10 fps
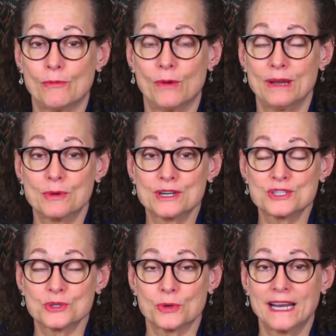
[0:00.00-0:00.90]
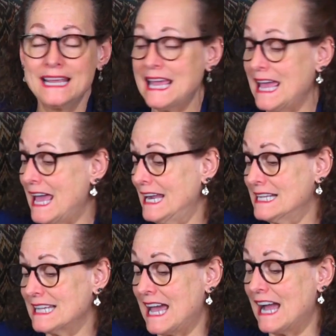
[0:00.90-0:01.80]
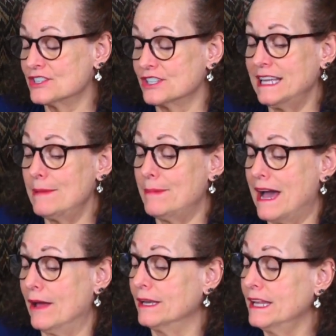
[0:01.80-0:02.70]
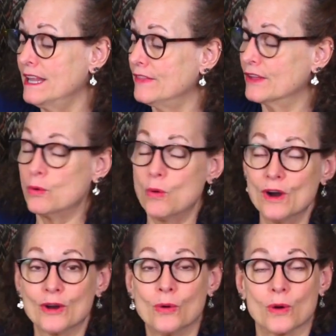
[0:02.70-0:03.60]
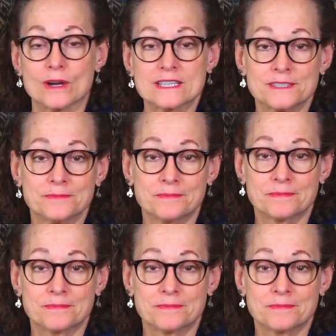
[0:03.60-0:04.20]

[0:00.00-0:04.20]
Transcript: one more story, and it's actually about the quarter horse,